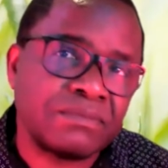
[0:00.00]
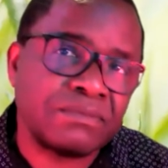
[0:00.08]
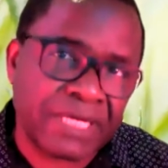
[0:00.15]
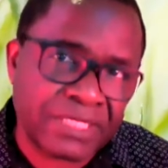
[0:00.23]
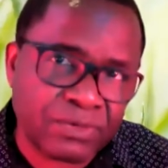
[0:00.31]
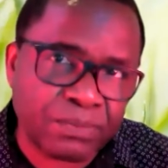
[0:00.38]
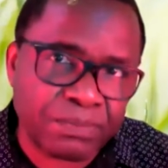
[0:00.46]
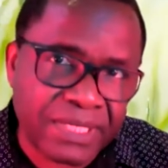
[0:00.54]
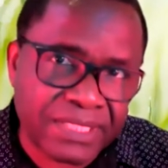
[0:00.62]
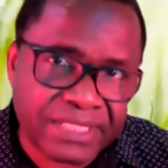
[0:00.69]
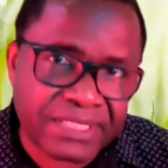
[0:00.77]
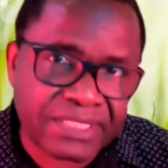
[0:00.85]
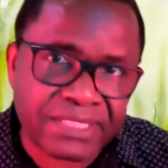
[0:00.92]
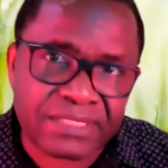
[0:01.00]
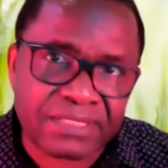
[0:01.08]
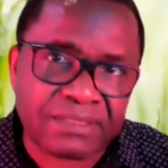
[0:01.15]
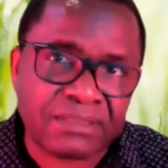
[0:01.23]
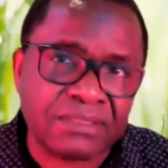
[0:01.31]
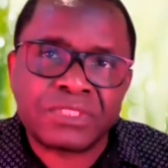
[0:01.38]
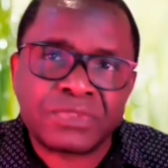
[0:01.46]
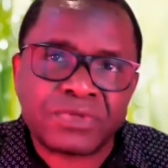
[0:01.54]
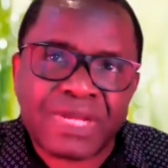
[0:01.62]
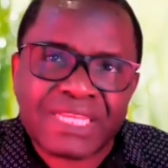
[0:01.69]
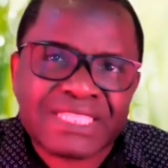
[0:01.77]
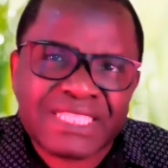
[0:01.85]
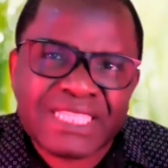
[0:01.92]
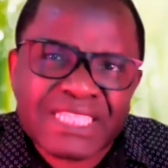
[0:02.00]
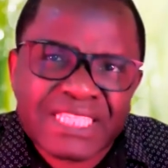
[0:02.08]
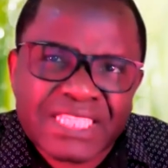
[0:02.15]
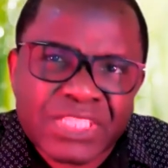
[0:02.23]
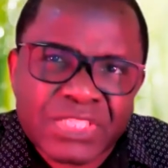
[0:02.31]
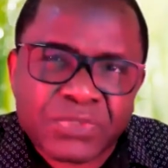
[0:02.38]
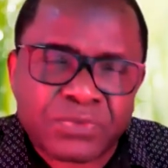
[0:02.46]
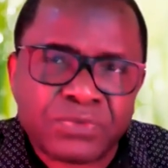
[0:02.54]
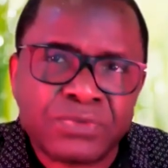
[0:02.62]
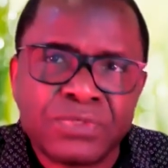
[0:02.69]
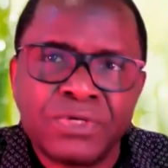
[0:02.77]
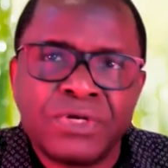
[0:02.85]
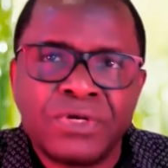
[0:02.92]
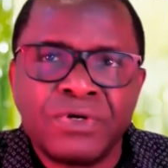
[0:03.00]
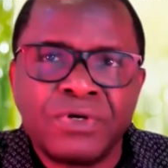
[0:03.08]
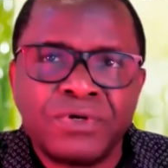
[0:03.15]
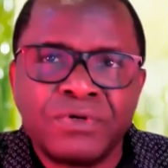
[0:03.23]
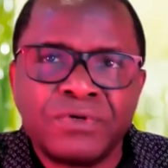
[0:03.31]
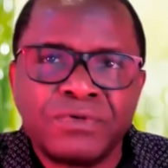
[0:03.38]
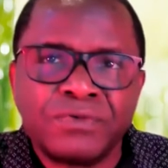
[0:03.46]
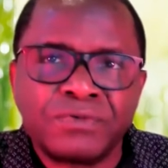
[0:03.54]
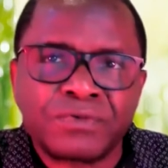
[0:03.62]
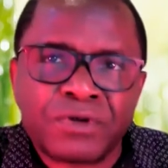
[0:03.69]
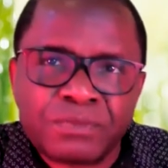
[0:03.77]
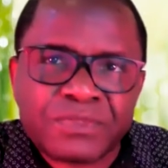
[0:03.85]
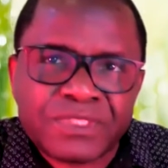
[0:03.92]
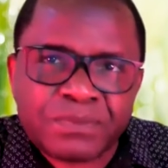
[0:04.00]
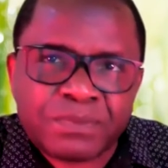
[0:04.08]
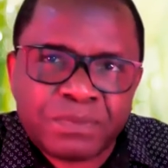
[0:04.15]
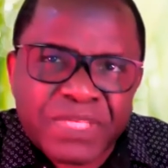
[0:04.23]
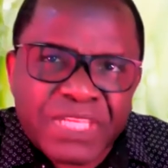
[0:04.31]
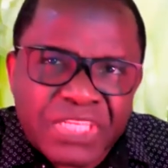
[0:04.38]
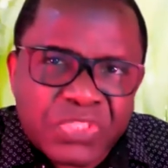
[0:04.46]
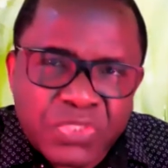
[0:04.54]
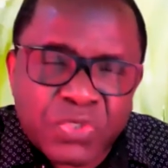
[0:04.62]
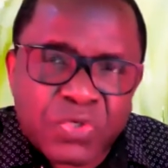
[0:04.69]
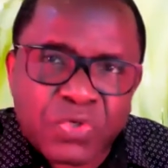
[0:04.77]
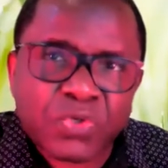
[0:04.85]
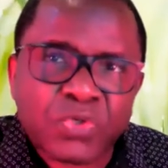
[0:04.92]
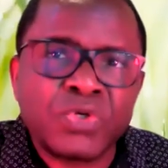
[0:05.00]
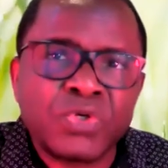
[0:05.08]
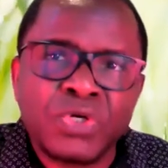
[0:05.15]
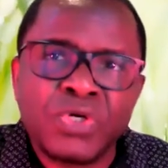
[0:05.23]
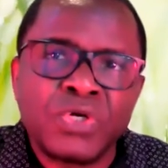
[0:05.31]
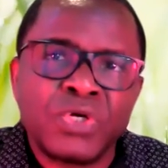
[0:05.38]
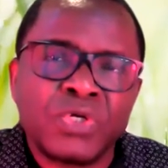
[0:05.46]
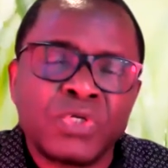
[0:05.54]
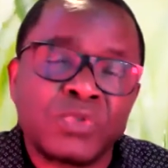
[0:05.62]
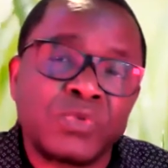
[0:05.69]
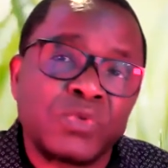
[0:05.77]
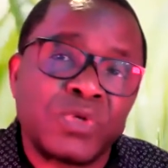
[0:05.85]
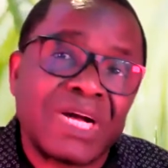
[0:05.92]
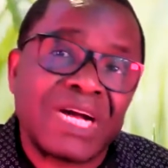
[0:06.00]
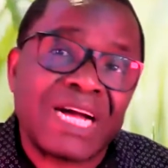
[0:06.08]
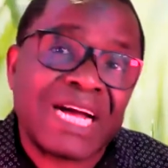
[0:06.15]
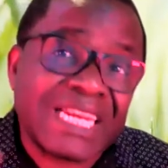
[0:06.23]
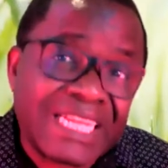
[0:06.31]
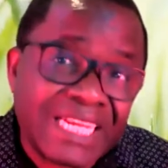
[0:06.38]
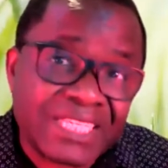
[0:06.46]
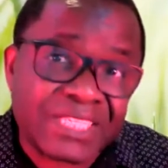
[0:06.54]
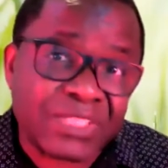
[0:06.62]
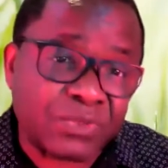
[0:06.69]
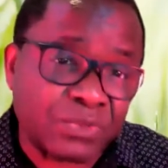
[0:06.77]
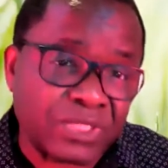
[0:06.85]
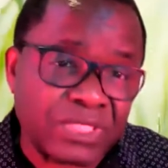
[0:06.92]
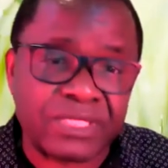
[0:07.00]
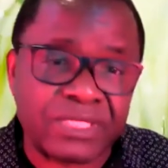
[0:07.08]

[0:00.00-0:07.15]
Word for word: rite of passage, transits you from being single to adulthood.